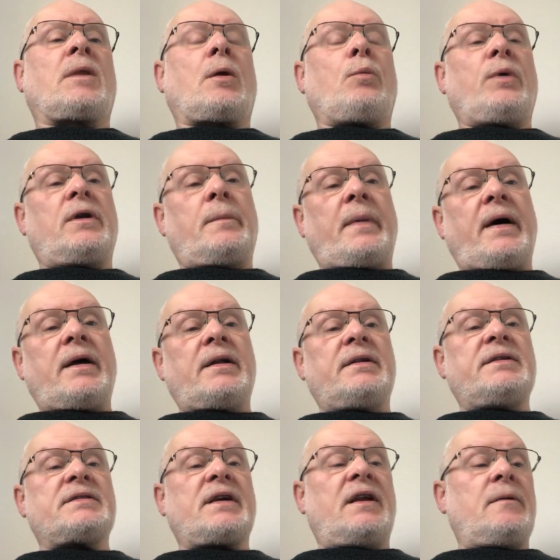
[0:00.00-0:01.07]
When a man
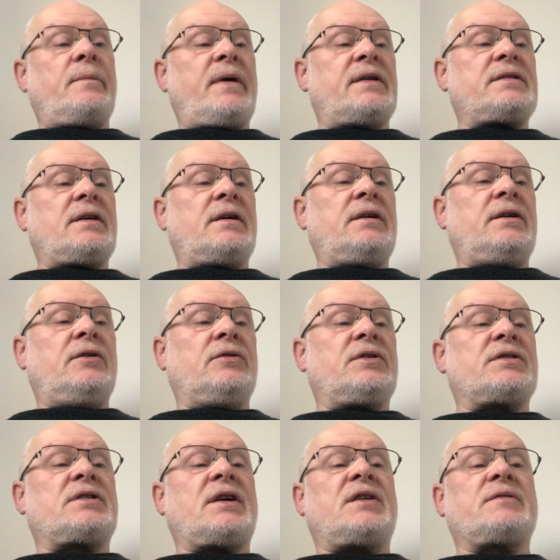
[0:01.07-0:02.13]
is getting better, he
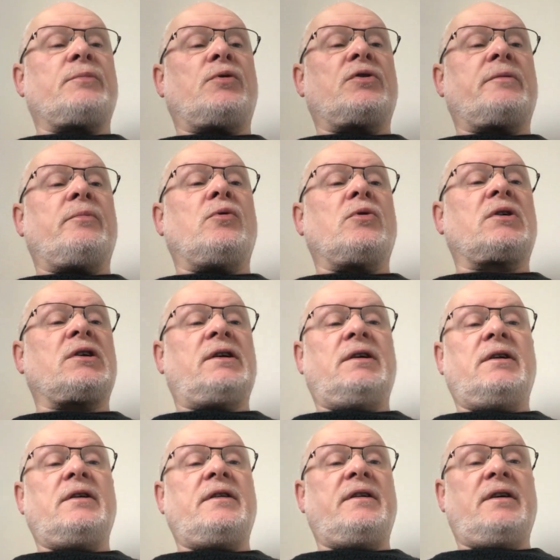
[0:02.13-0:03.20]
understands more and more
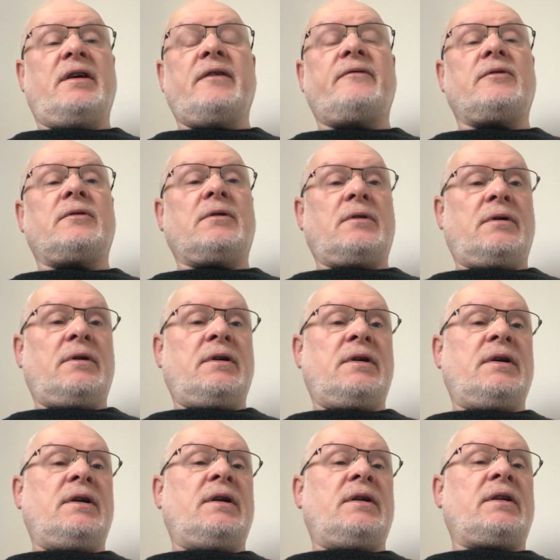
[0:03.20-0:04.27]
clearly the evil
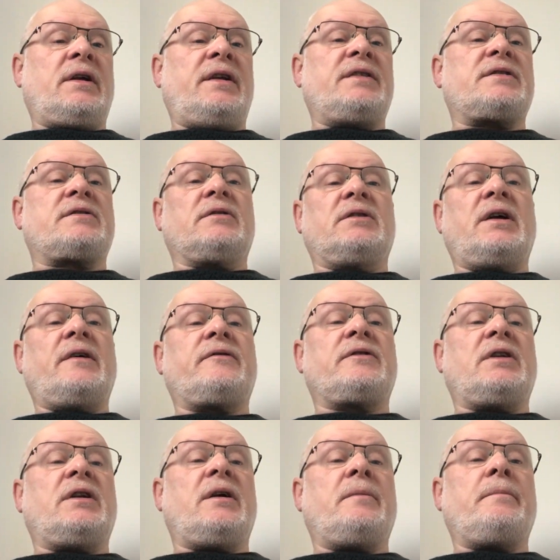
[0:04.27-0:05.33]
that is still left
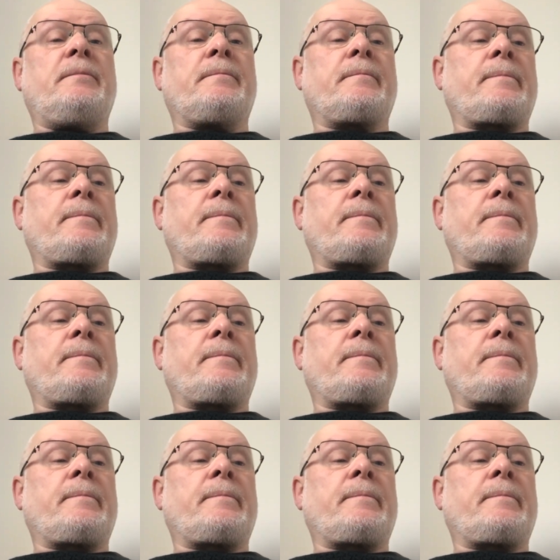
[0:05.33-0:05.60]
in him.